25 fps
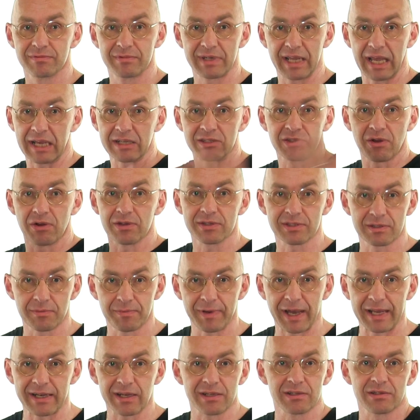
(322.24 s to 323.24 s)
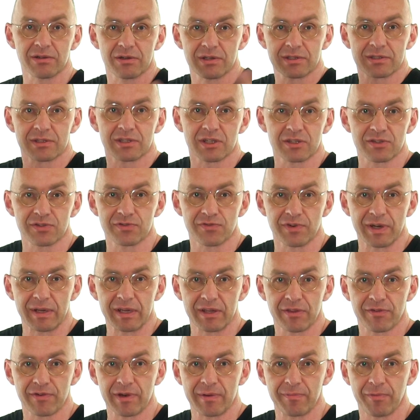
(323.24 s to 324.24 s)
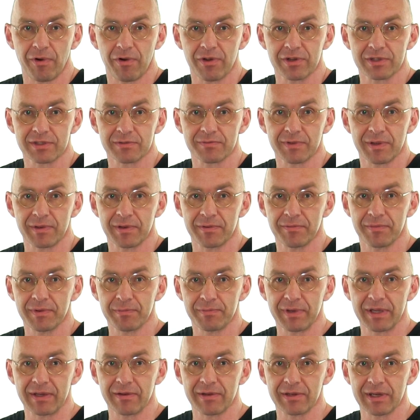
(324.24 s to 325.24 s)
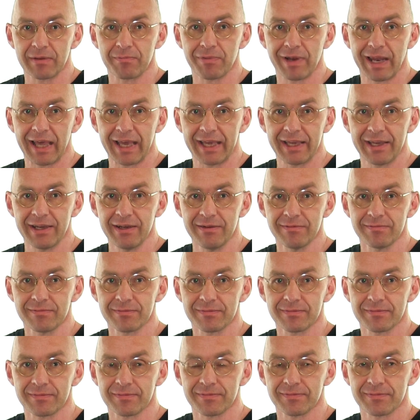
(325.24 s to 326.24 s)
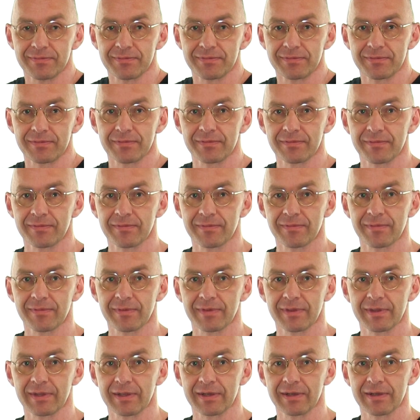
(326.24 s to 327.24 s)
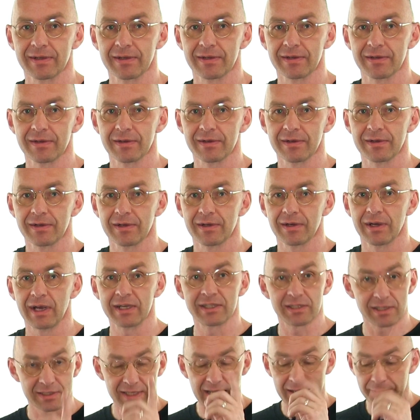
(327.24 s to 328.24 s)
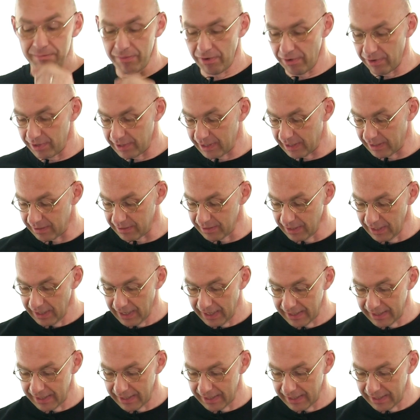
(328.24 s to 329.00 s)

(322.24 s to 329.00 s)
they exhaust the pattern. So it's just three three balls in, being in play here. So the one three is the same ball. It's the same ball, yeah.